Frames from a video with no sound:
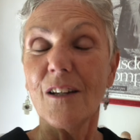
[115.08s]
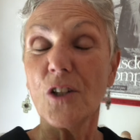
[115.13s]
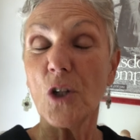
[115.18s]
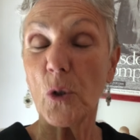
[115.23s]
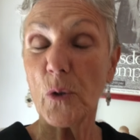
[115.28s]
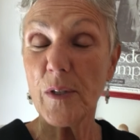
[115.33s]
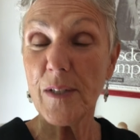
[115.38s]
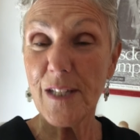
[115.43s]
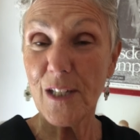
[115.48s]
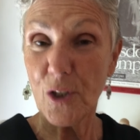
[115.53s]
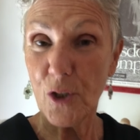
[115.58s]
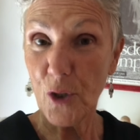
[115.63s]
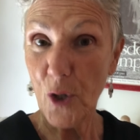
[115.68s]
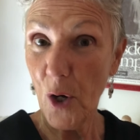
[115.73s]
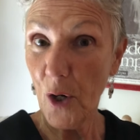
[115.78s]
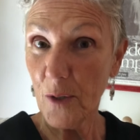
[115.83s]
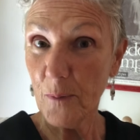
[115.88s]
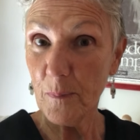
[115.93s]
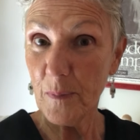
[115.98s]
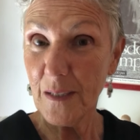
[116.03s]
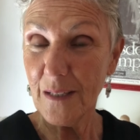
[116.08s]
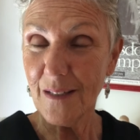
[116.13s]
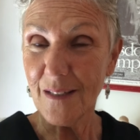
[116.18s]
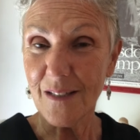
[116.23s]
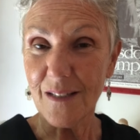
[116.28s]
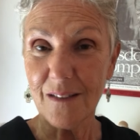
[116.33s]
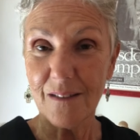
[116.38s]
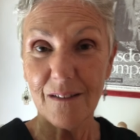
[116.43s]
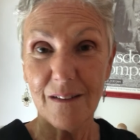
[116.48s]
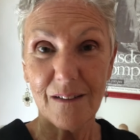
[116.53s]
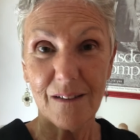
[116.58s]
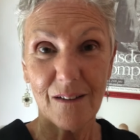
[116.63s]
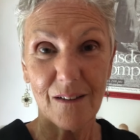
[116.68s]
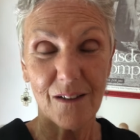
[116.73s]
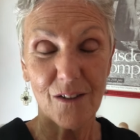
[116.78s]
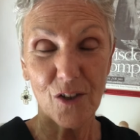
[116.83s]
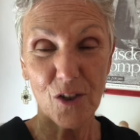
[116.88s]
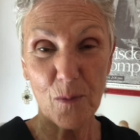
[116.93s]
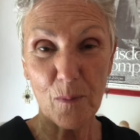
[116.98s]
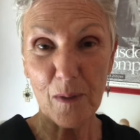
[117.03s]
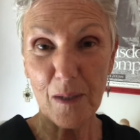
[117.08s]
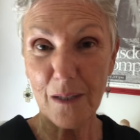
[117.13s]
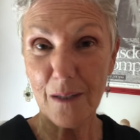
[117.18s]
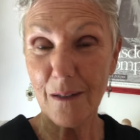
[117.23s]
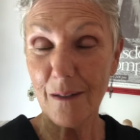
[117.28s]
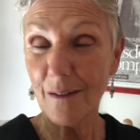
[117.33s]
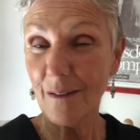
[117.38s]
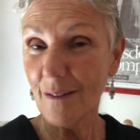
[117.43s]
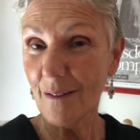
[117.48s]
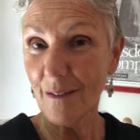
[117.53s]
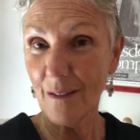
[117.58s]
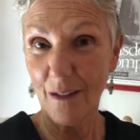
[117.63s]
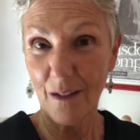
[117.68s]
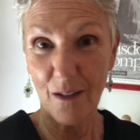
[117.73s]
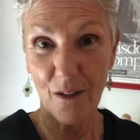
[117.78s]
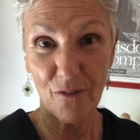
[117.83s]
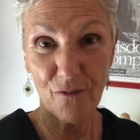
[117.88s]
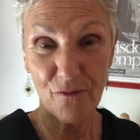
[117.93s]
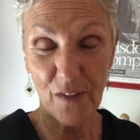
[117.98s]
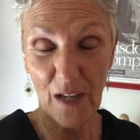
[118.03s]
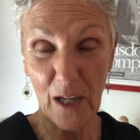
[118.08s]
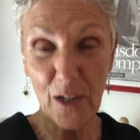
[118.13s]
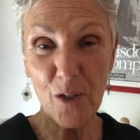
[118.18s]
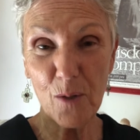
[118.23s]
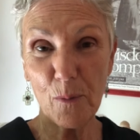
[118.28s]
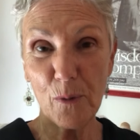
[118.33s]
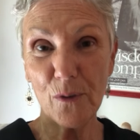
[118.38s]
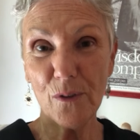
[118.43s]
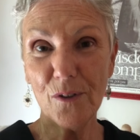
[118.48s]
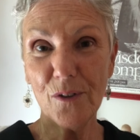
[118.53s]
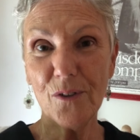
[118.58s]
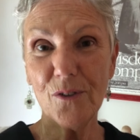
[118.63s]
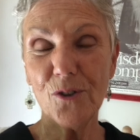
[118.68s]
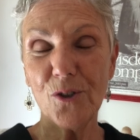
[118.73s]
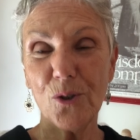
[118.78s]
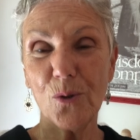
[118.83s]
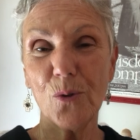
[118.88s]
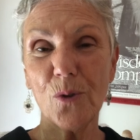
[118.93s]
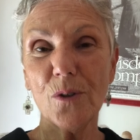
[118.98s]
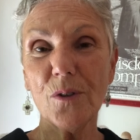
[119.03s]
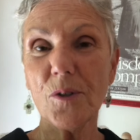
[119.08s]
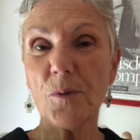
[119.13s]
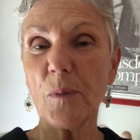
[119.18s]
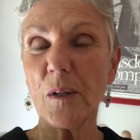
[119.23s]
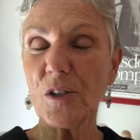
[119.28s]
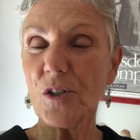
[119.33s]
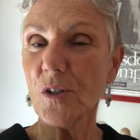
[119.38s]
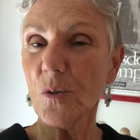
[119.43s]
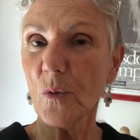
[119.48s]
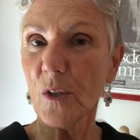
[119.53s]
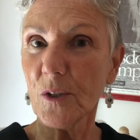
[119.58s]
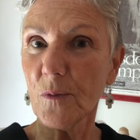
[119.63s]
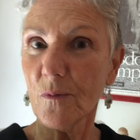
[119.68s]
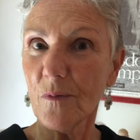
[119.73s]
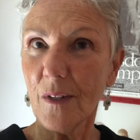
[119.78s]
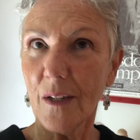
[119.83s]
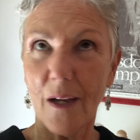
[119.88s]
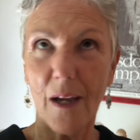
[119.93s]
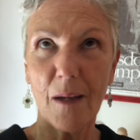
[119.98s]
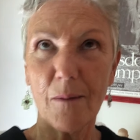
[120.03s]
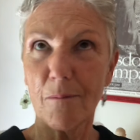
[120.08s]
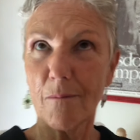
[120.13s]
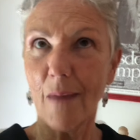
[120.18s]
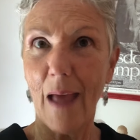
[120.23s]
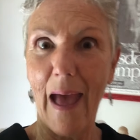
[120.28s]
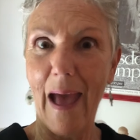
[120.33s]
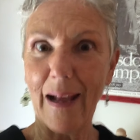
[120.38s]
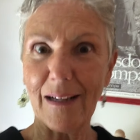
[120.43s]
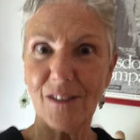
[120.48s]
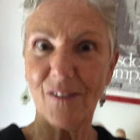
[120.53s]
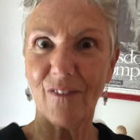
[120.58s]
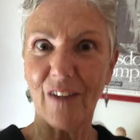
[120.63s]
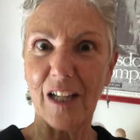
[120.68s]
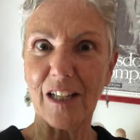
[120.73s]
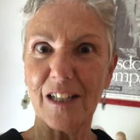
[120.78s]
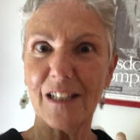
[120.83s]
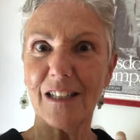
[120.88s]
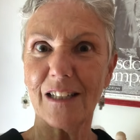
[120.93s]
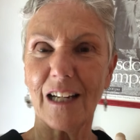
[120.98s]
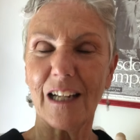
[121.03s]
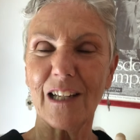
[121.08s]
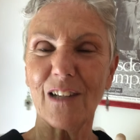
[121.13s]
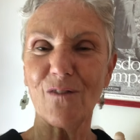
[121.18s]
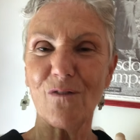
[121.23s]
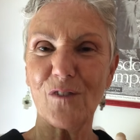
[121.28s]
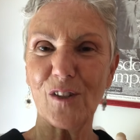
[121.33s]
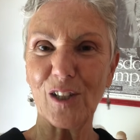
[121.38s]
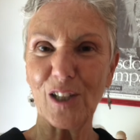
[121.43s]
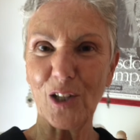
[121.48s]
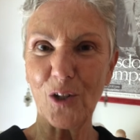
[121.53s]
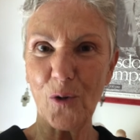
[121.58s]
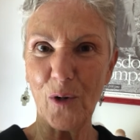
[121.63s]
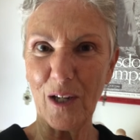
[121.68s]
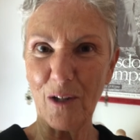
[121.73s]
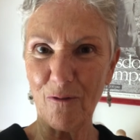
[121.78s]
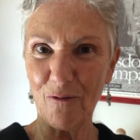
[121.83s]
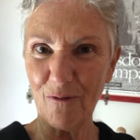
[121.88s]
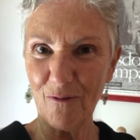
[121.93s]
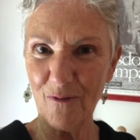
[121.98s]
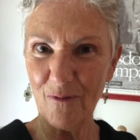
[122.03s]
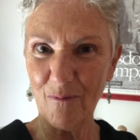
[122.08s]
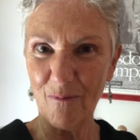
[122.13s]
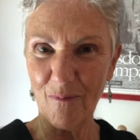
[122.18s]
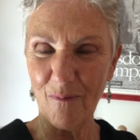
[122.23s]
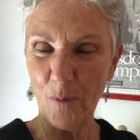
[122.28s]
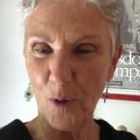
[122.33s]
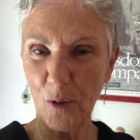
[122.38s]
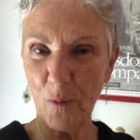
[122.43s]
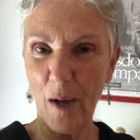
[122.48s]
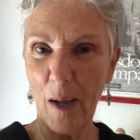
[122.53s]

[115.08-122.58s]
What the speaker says: Noticing your heartbeat is going to be a valuable tool, especially when I'm activated and I can feel it going more